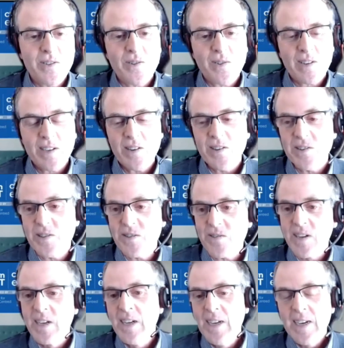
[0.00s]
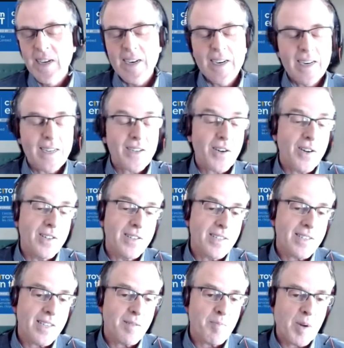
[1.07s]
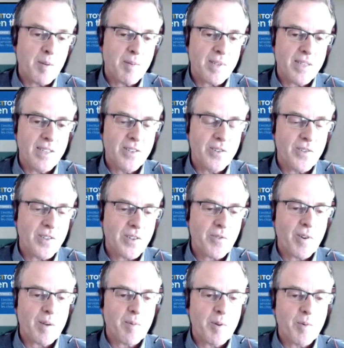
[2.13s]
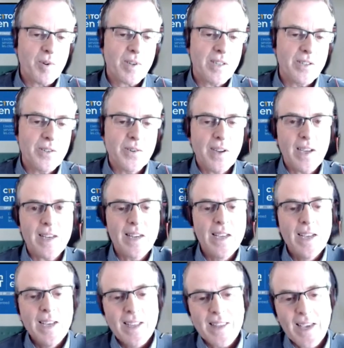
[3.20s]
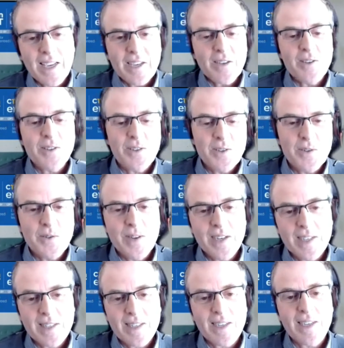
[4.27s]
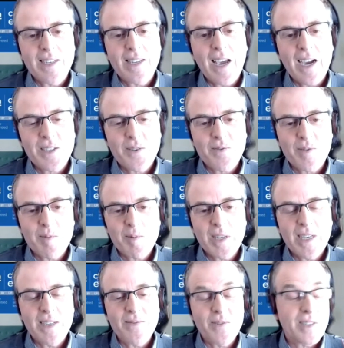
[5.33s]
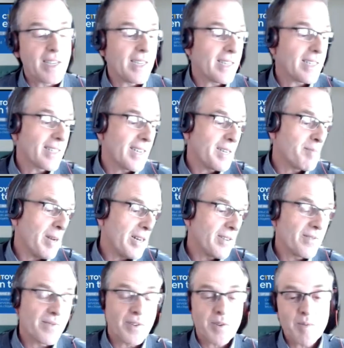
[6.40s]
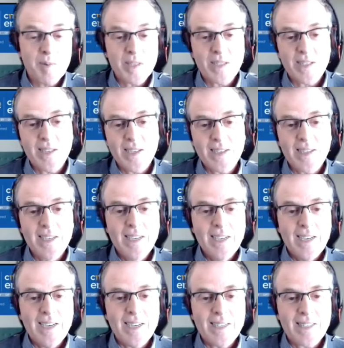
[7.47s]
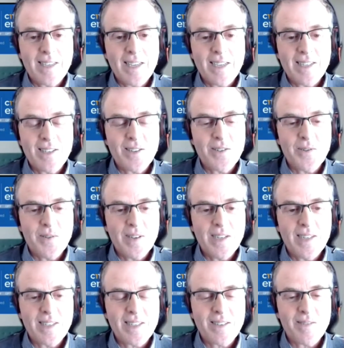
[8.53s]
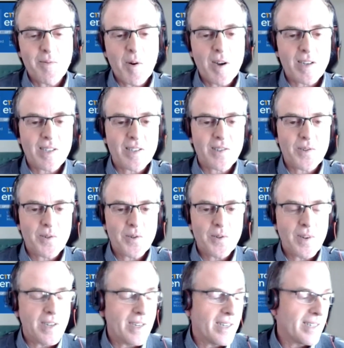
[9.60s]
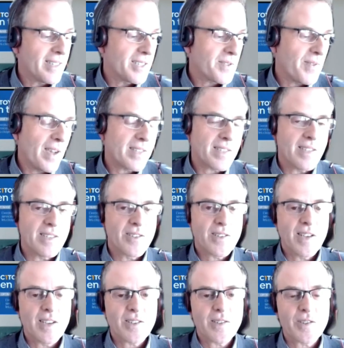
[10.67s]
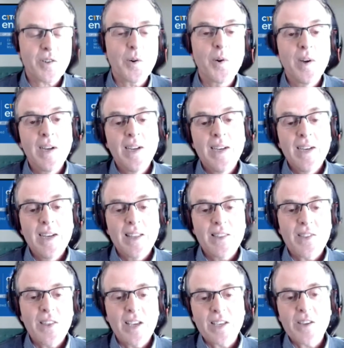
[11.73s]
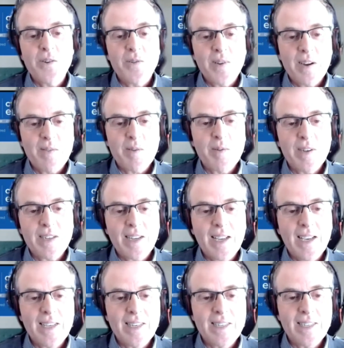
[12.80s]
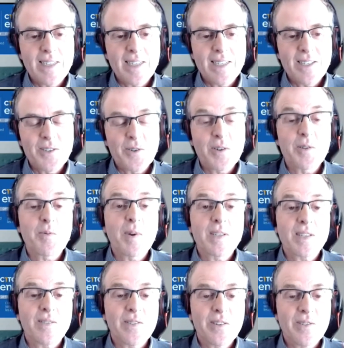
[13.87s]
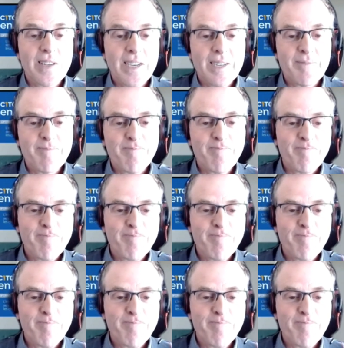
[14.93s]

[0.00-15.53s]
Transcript: and certainly all your colleagues at Public Digital and the incredible work you do. And thank you to Natasha for taking time out of her busy day today to walk us through this fascinating session. So thank you, everyone, and enjoy the rest of your day.